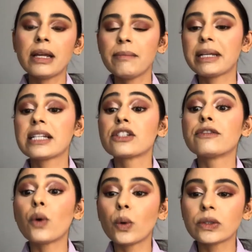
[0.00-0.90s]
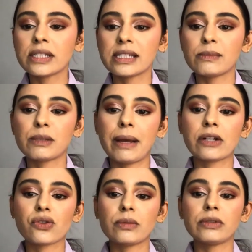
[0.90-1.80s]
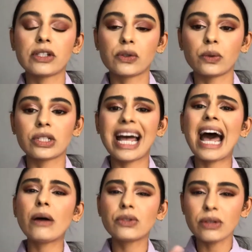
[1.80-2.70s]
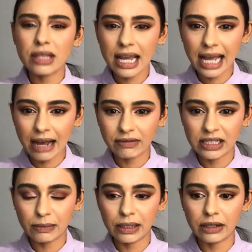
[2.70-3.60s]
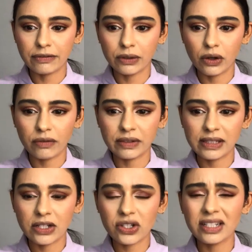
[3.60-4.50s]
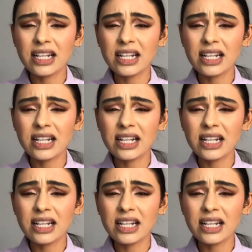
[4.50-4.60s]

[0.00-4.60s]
because of autism spectrum disorder, how do they have these meaningful conversations?